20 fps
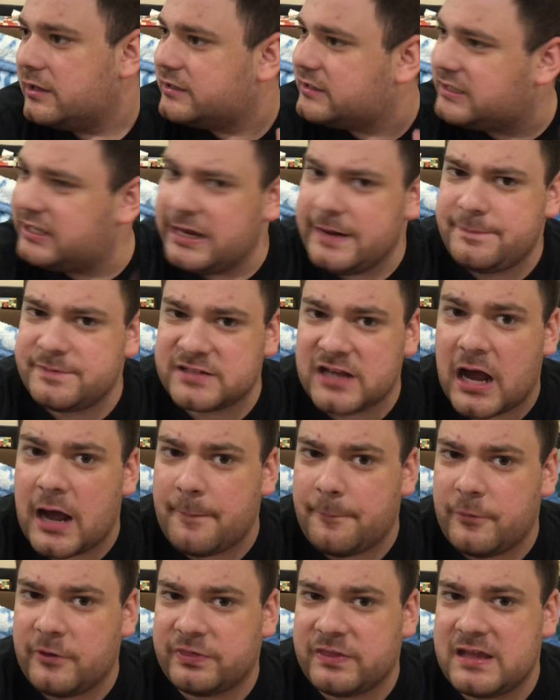keeps
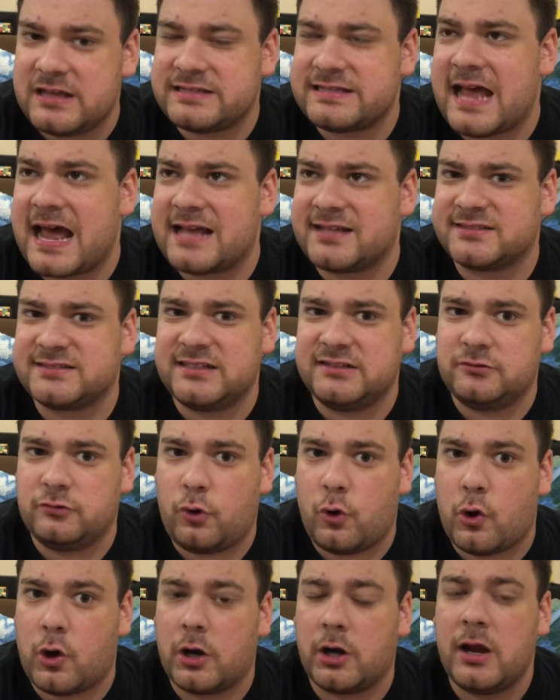up with the assassin
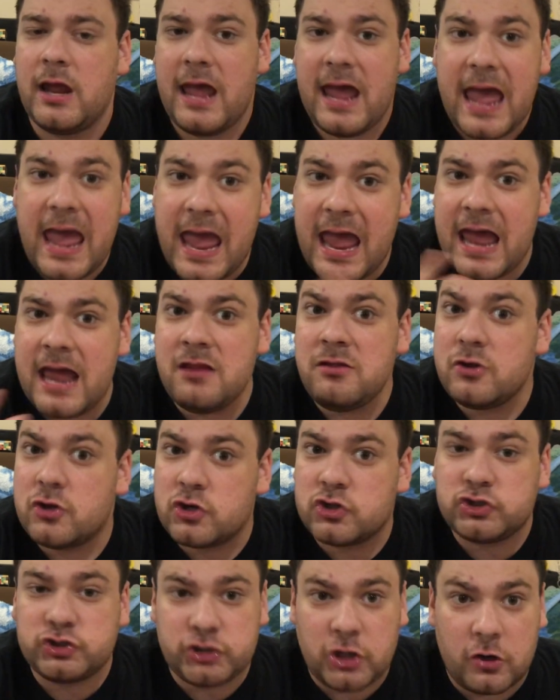lore, and
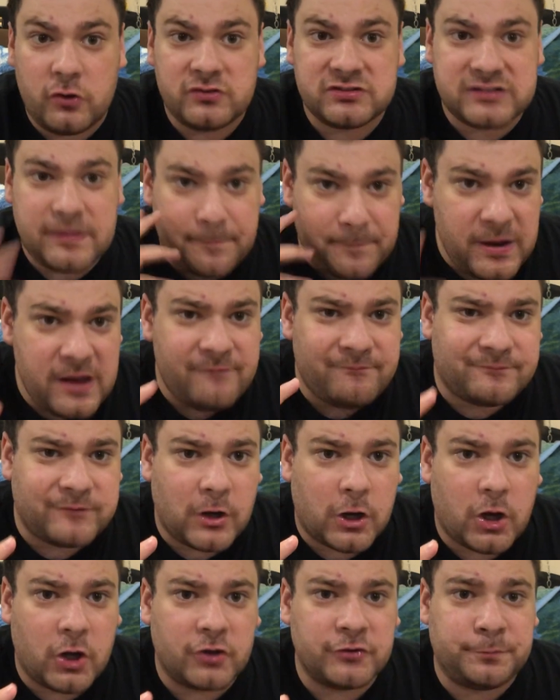shows the
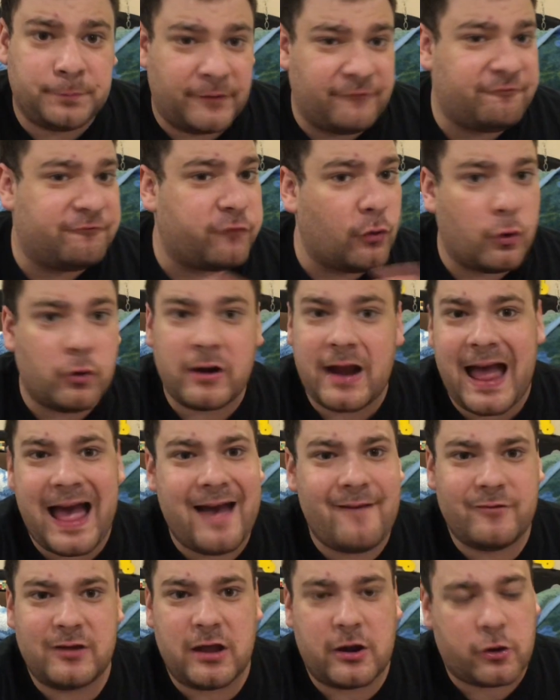pitfalls before
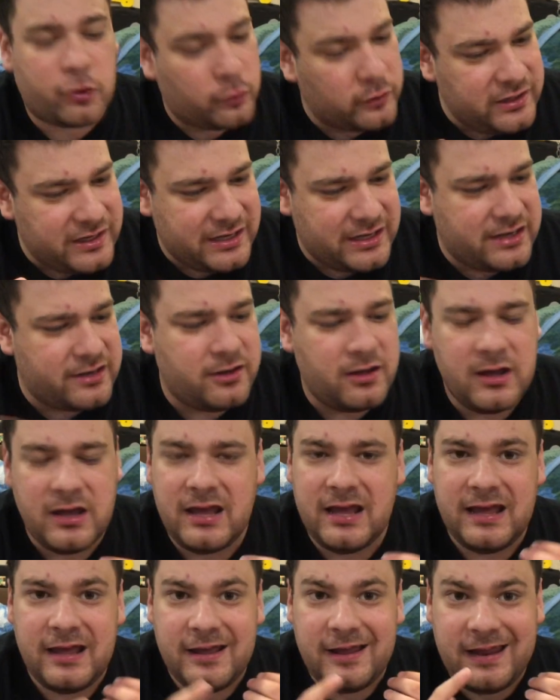having a creed,
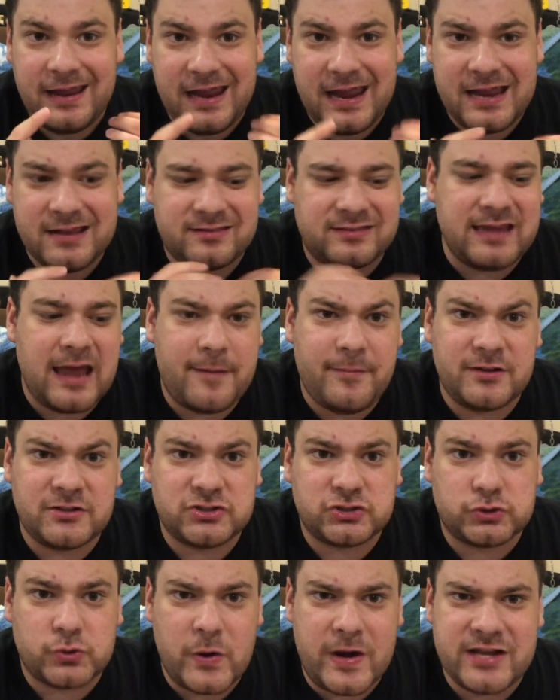it
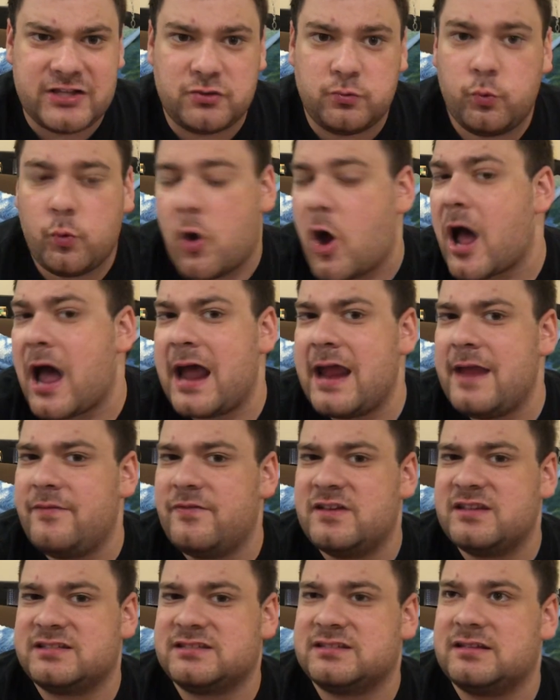demonstrates why
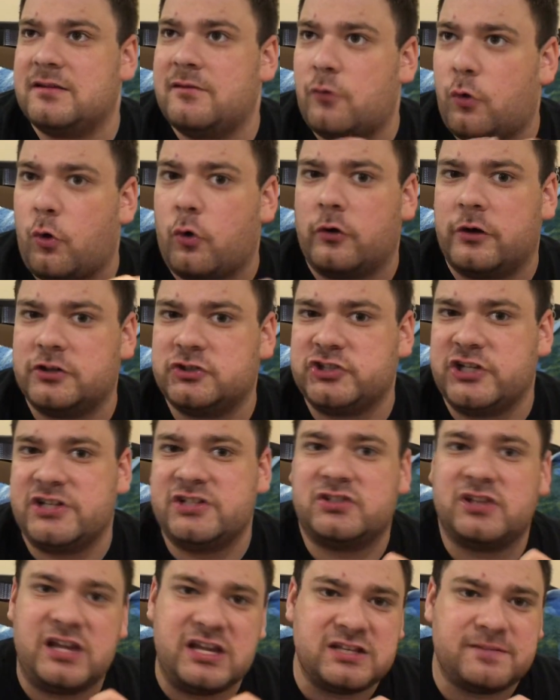this
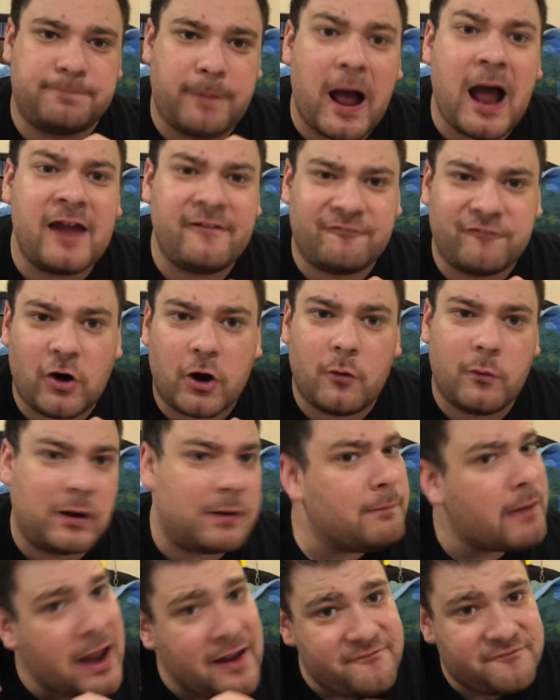Origins is by far one
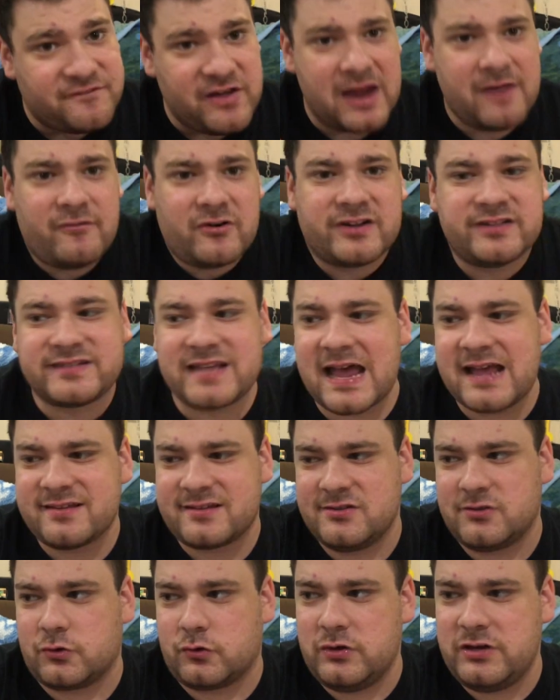of my favorite
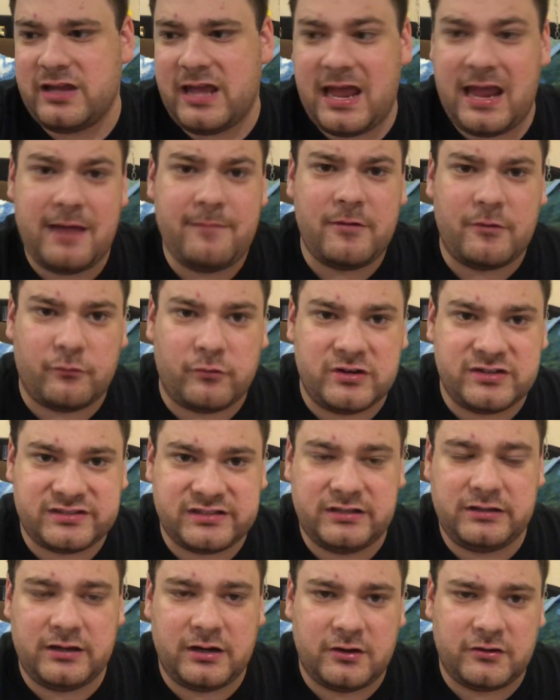Assassin's Creed games in
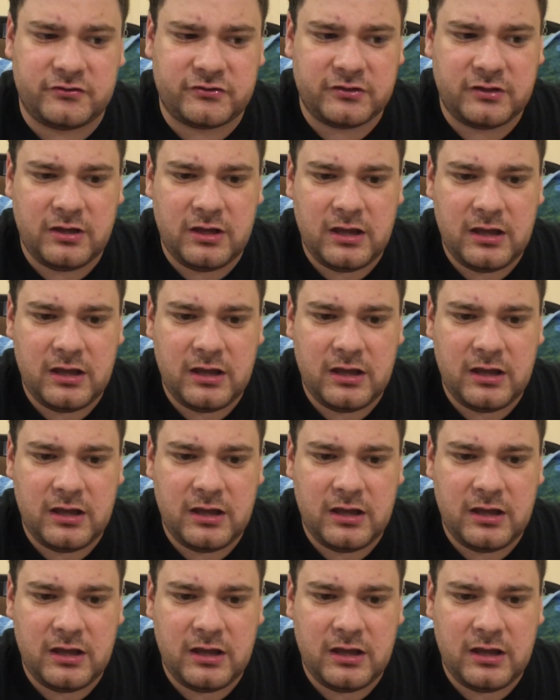recent years.